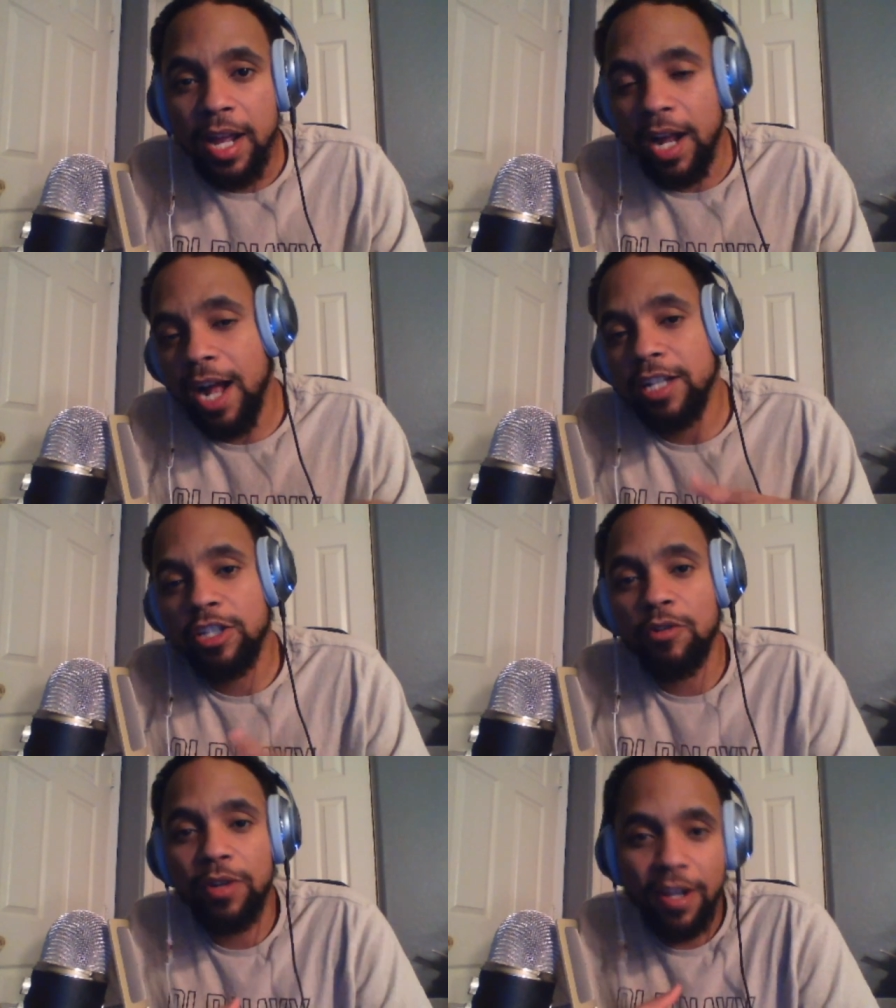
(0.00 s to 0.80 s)

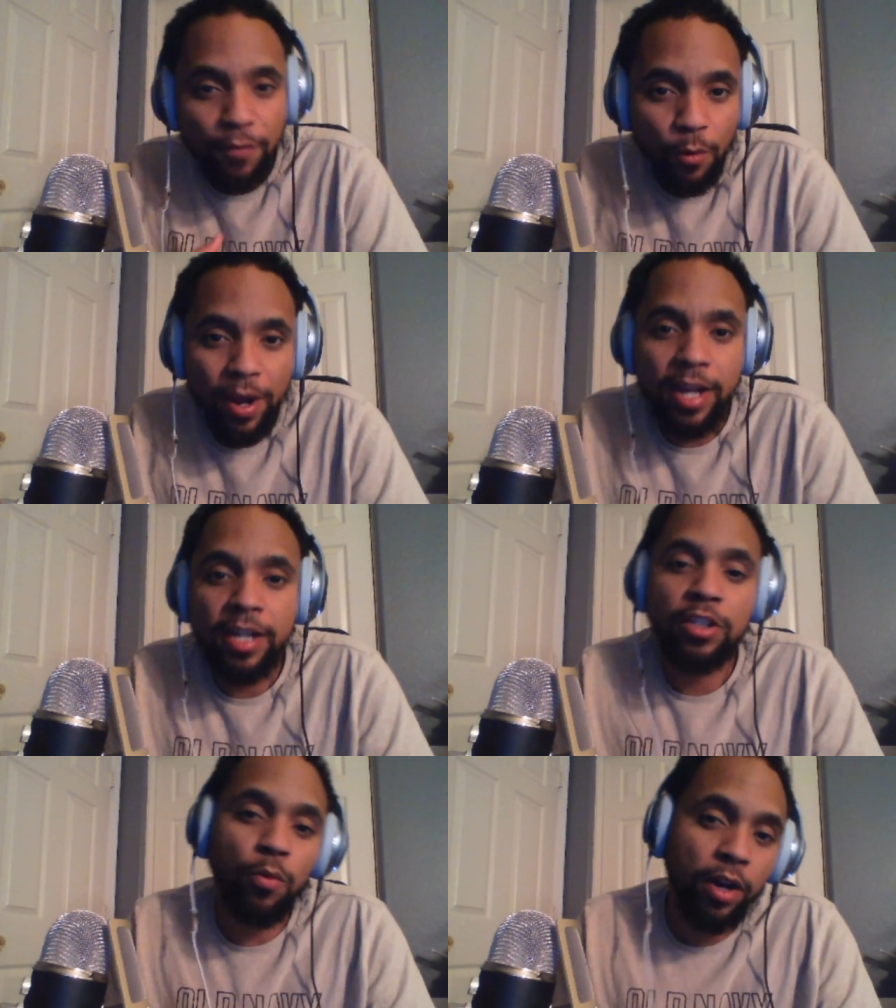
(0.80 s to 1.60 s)
console
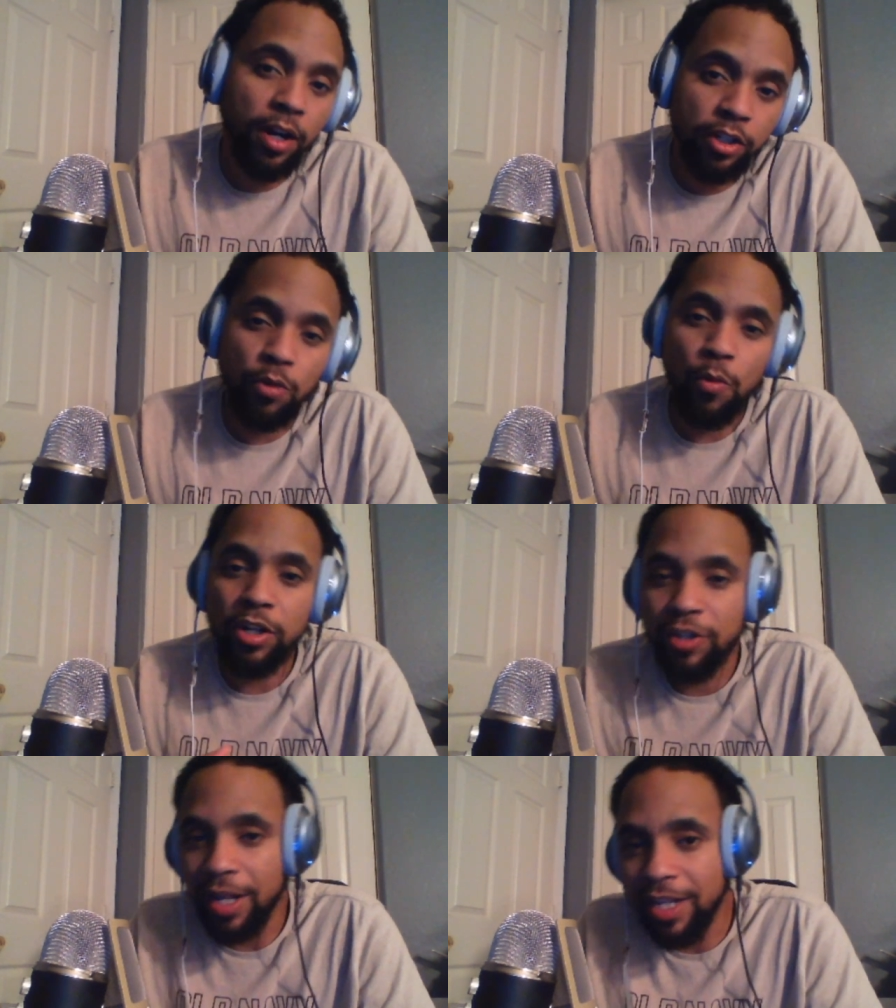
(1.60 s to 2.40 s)
giveaways where you want
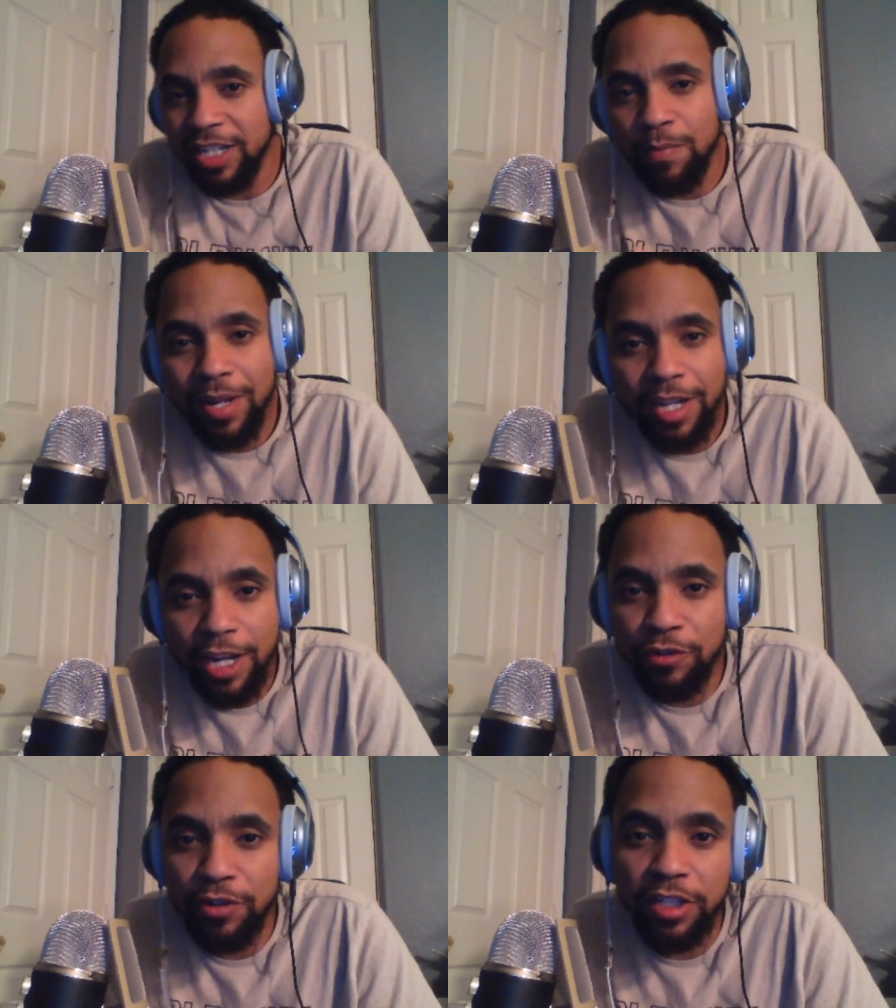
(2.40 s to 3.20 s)
to try to get as many
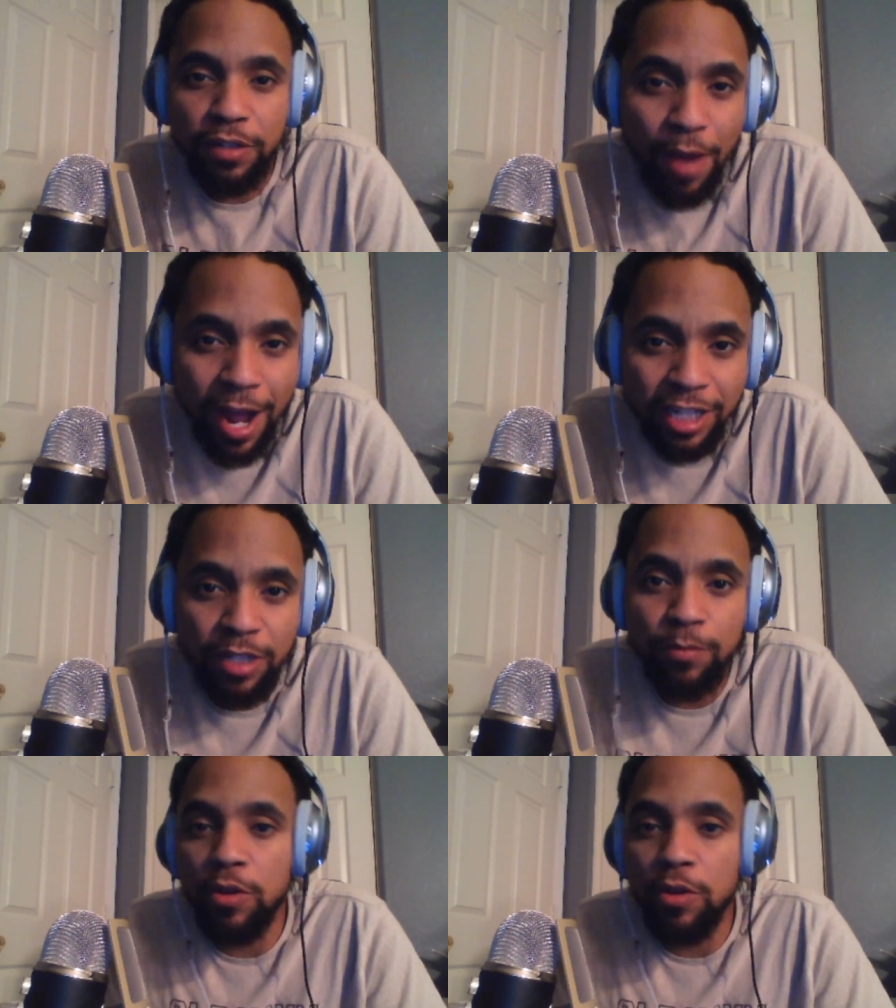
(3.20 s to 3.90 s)
entries as possible.